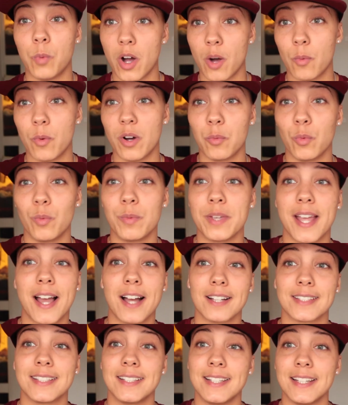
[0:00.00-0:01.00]
Part 1 will be
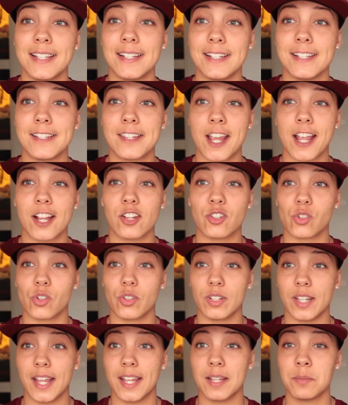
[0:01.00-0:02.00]
how to legally change your
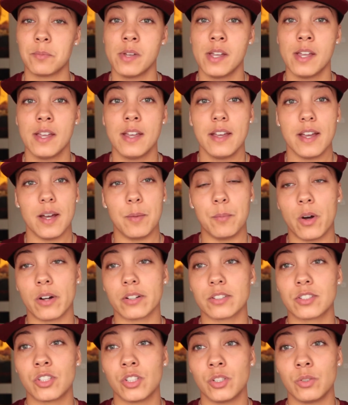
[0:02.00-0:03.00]
name, and
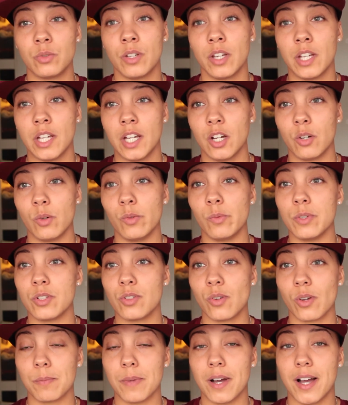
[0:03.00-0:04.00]
part 2 we'll be
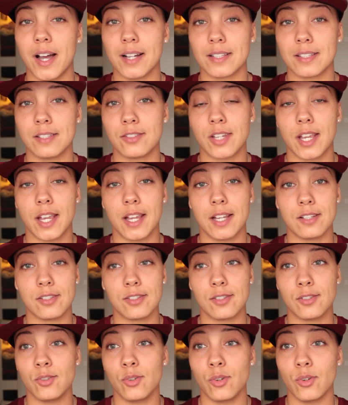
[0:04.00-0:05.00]
talking about how to
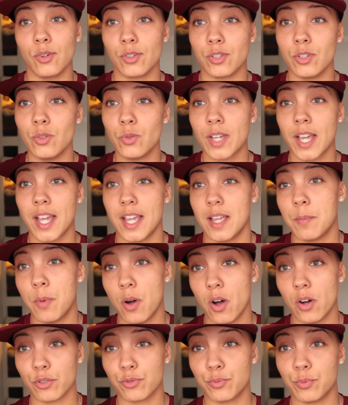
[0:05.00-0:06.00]
change your UK
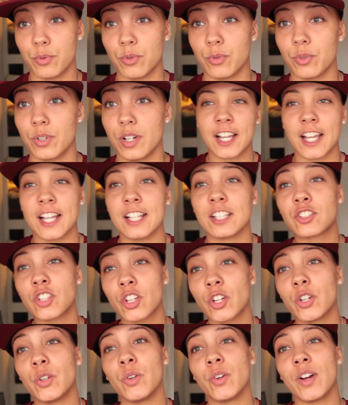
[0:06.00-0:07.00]
passport. Okay,
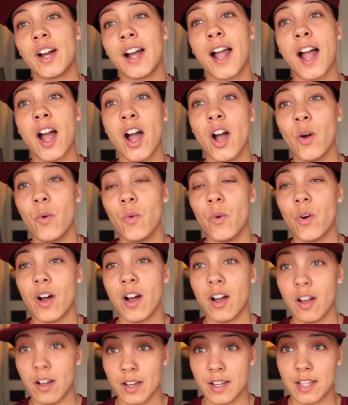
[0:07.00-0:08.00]
so how
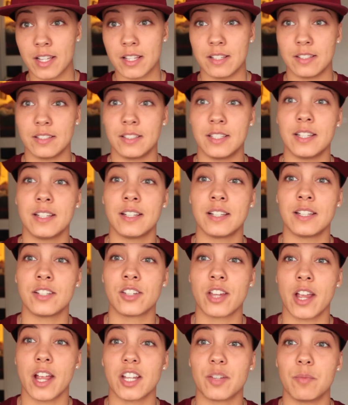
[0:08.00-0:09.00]
I legally
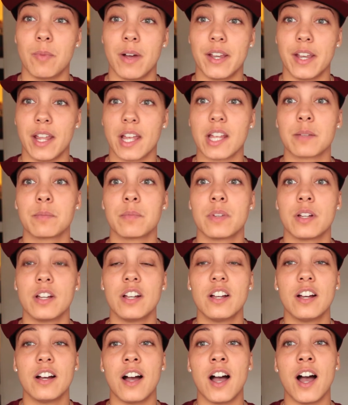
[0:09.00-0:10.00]
changed my name,
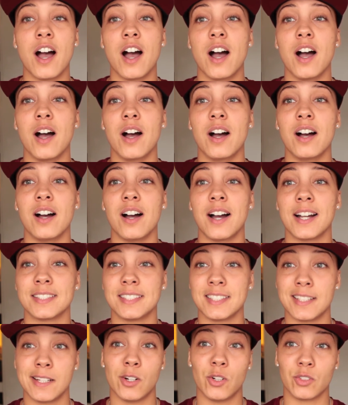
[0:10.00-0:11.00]
I
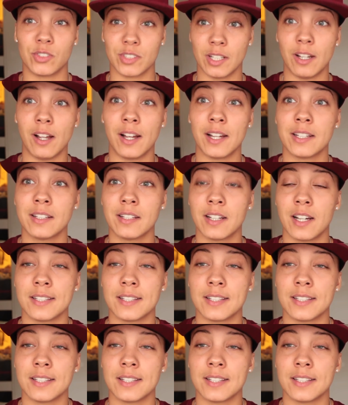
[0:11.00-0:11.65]
did it online.